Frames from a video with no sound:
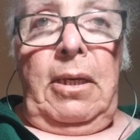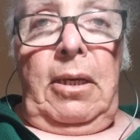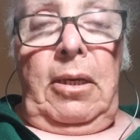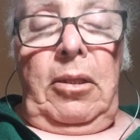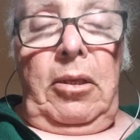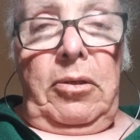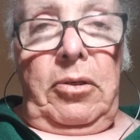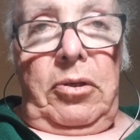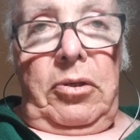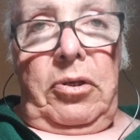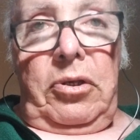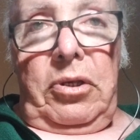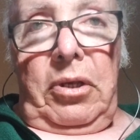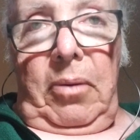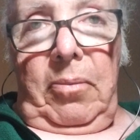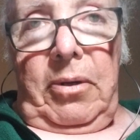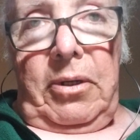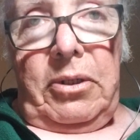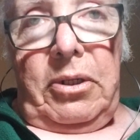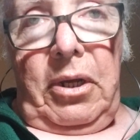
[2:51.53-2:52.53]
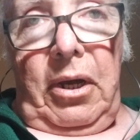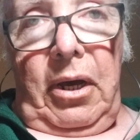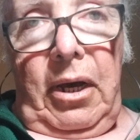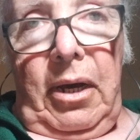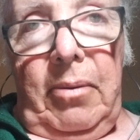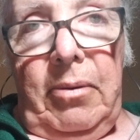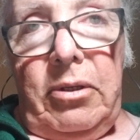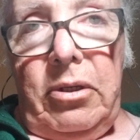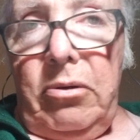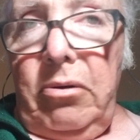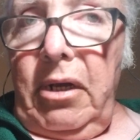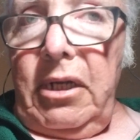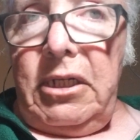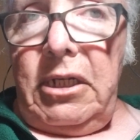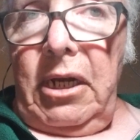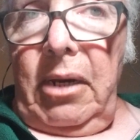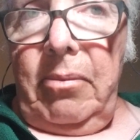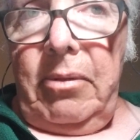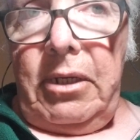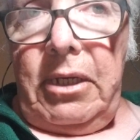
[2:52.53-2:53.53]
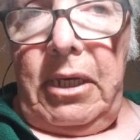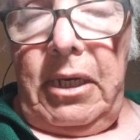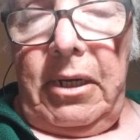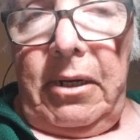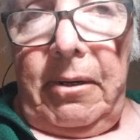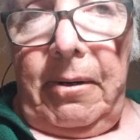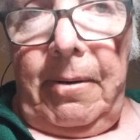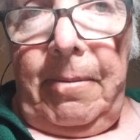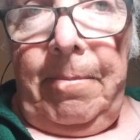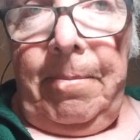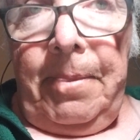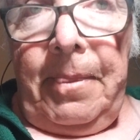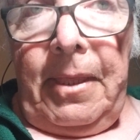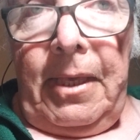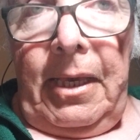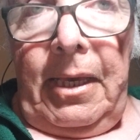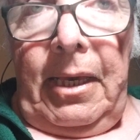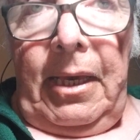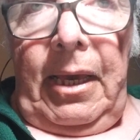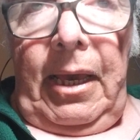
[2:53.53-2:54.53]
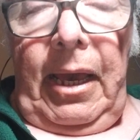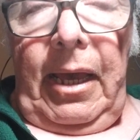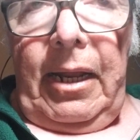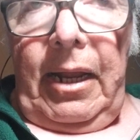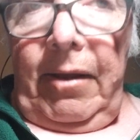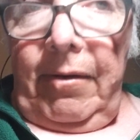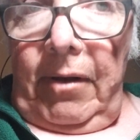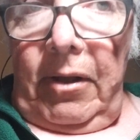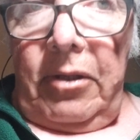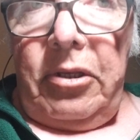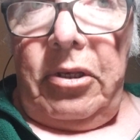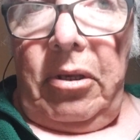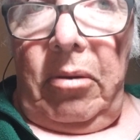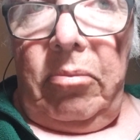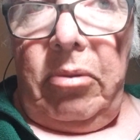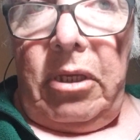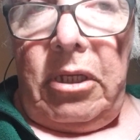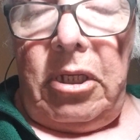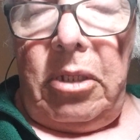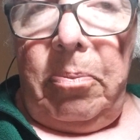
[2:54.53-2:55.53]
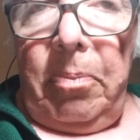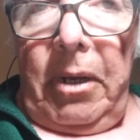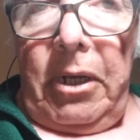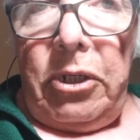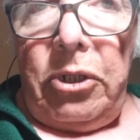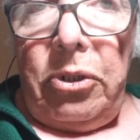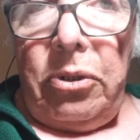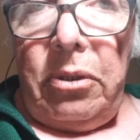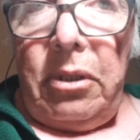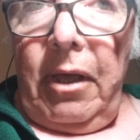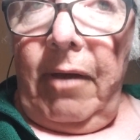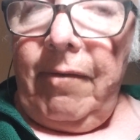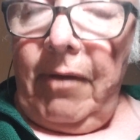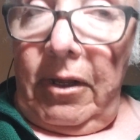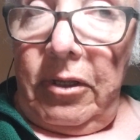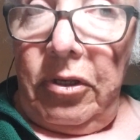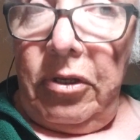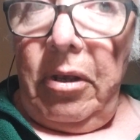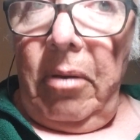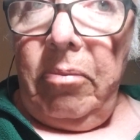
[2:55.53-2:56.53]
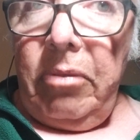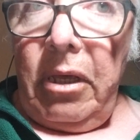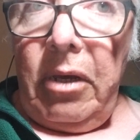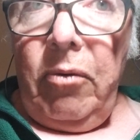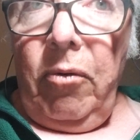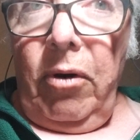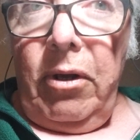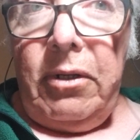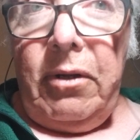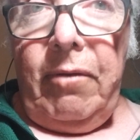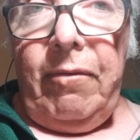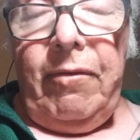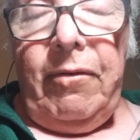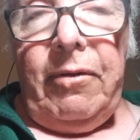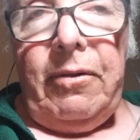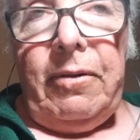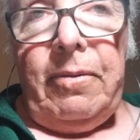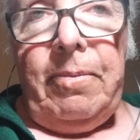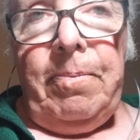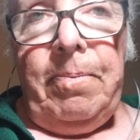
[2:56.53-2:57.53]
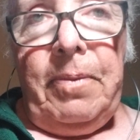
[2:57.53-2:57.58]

This is summertime. It's a great time of year. And I've got something special. I've got something wonderful.